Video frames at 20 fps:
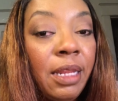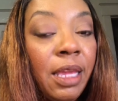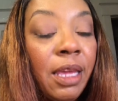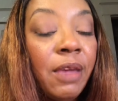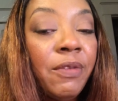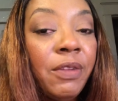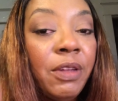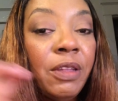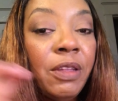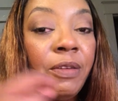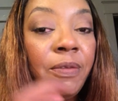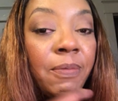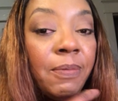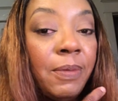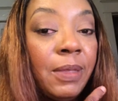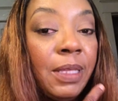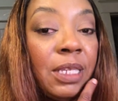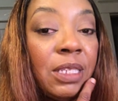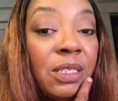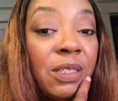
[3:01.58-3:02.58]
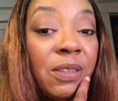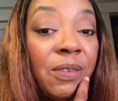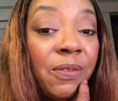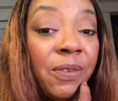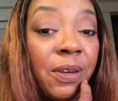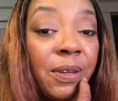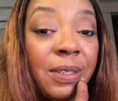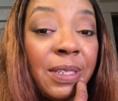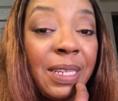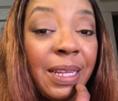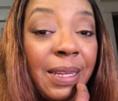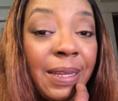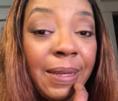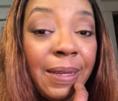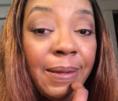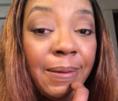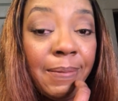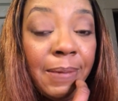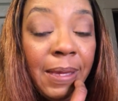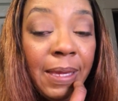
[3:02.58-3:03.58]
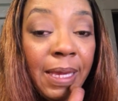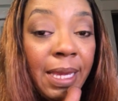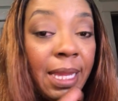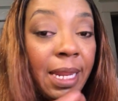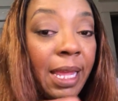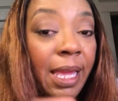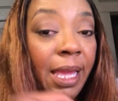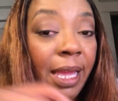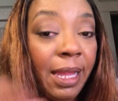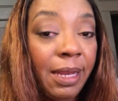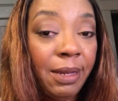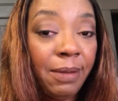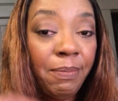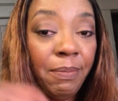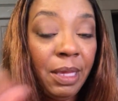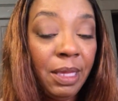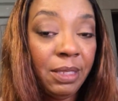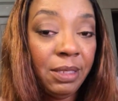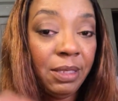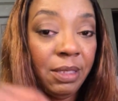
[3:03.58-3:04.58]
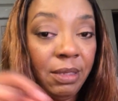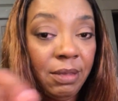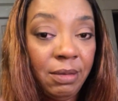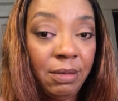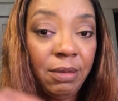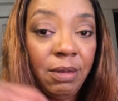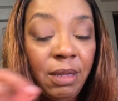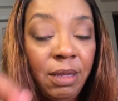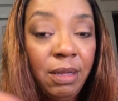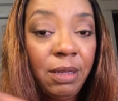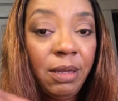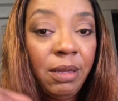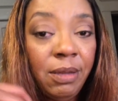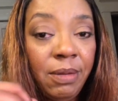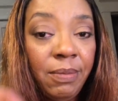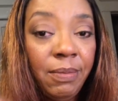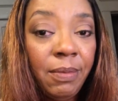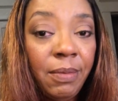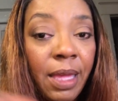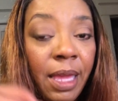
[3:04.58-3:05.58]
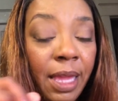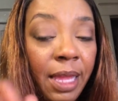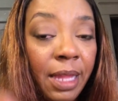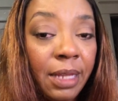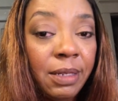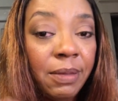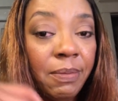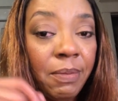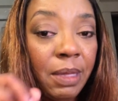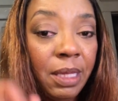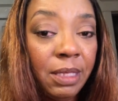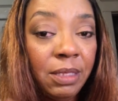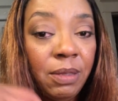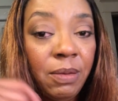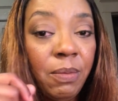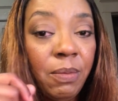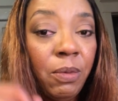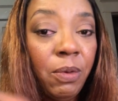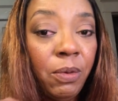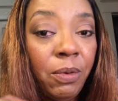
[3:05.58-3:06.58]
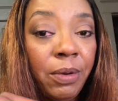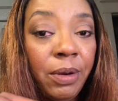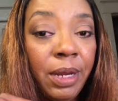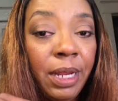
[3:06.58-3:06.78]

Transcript: have enough bleach the first time, and I had to mix some more.